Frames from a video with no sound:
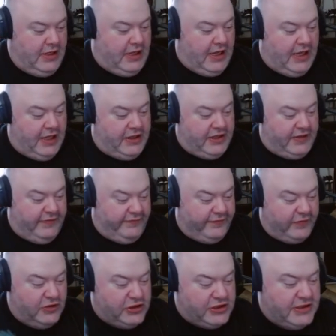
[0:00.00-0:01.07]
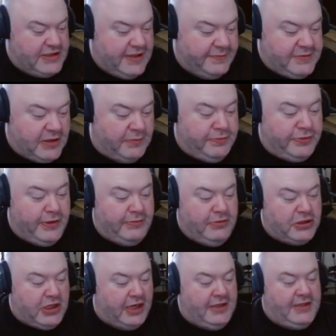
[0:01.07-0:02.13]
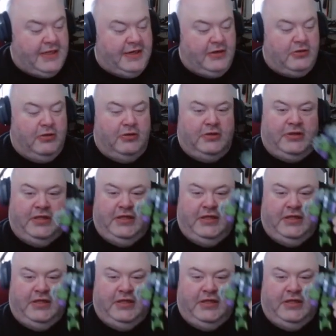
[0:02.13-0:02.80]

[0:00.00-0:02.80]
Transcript: Uh, the conversion steps are pretty much identical